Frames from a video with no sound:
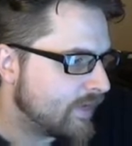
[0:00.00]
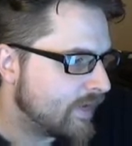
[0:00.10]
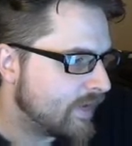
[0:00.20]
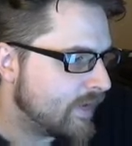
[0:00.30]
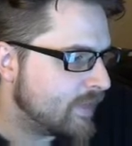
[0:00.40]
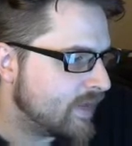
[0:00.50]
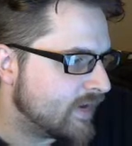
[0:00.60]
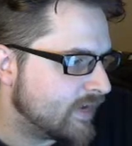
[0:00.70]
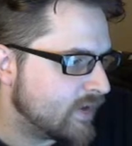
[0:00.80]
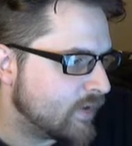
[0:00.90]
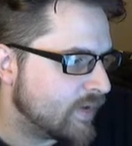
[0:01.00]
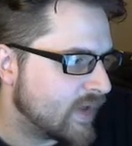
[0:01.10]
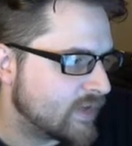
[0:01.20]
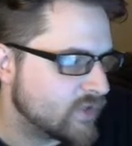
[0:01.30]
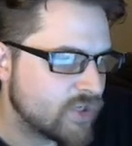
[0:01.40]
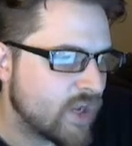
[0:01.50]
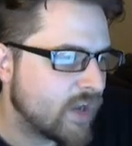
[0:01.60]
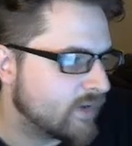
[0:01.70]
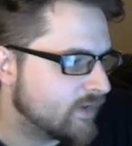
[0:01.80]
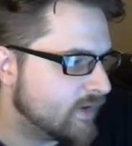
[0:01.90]
And then I can go and I can check,
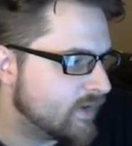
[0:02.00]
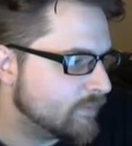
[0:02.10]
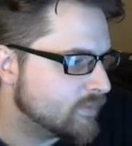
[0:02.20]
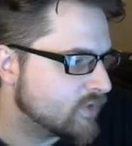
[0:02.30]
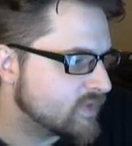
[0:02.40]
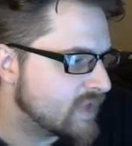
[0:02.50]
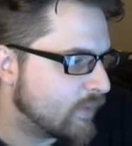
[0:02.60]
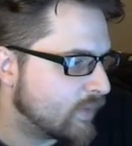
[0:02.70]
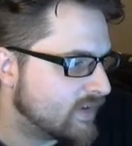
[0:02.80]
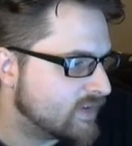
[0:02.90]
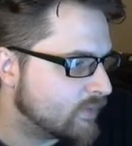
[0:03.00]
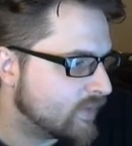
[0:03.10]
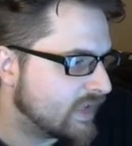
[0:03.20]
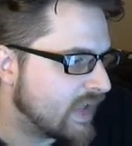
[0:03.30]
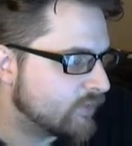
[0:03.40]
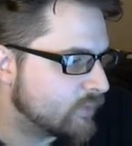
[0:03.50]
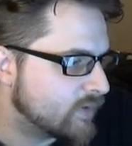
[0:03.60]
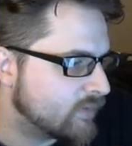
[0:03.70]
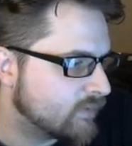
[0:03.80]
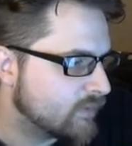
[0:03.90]
just like what I did with the last one.
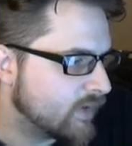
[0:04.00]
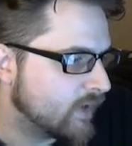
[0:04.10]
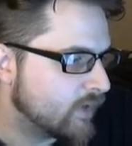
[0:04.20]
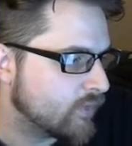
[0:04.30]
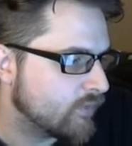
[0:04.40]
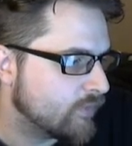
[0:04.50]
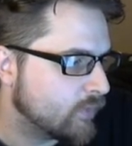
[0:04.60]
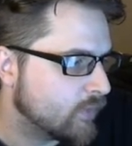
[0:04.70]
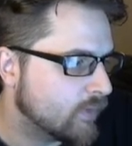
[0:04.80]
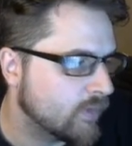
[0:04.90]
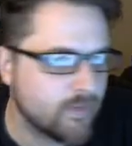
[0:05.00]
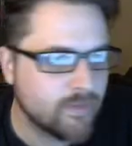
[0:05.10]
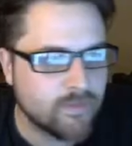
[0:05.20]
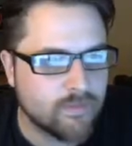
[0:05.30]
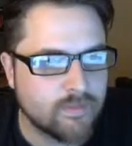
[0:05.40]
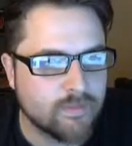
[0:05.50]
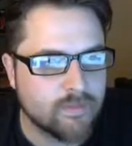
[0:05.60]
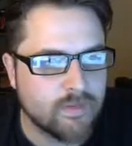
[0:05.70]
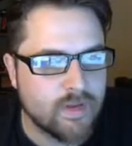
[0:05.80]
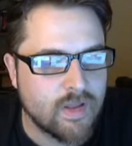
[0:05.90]
I can go to floor,
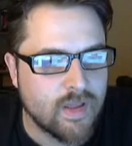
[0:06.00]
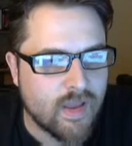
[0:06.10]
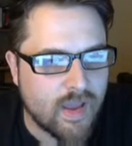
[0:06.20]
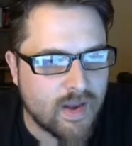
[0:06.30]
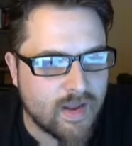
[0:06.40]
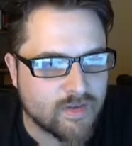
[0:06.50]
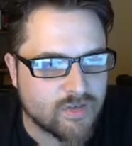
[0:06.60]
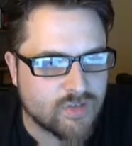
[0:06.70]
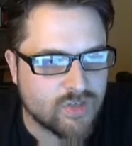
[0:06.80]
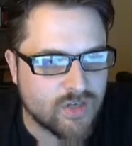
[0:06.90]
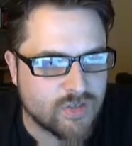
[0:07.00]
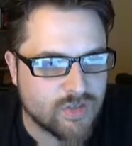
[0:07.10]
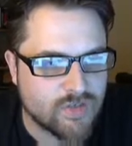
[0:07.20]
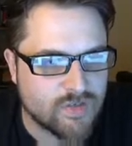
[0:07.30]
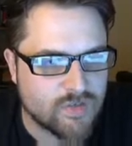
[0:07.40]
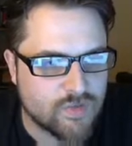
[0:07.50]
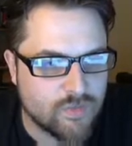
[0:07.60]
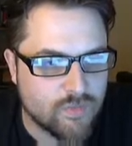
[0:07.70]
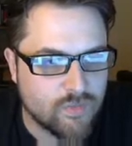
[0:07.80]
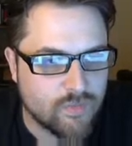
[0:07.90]
and I can just change it to
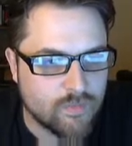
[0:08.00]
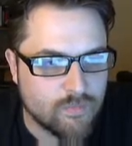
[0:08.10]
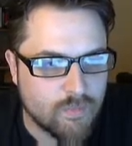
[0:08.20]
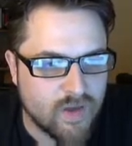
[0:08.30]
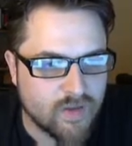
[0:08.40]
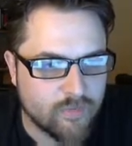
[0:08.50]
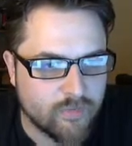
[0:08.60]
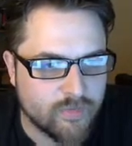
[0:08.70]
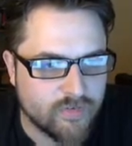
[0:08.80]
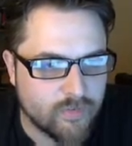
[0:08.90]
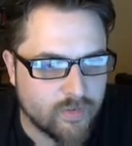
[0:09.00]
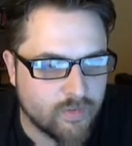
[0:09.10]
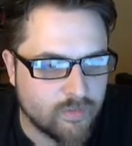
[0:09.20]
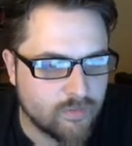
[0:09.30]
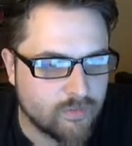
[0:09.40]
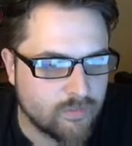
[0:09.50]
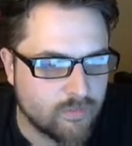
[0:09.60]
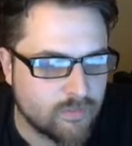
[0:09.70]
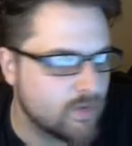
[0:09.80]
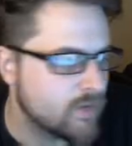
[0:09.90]
models material,
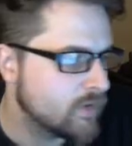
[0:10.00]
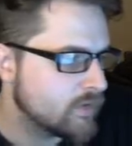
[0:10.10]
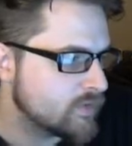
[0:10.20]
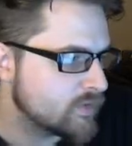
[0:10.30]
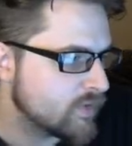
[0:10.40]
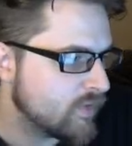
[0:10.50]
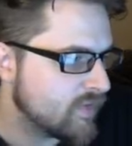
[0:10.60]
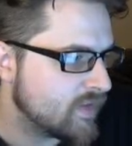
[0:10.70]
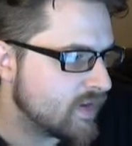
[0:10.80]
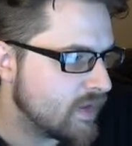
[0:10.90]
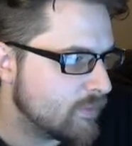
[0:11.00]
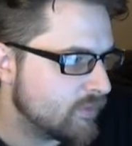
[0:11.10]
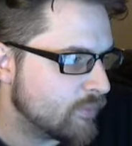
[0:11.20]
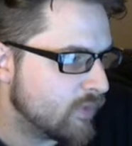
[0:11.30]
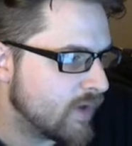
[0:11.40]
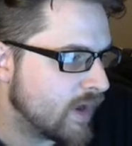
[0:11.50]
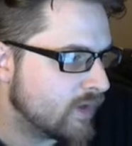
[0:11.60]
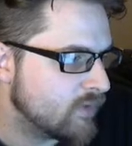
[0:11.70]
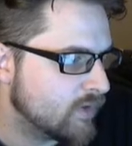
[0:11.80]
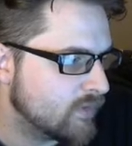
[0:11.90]
just so that the name is more accurate.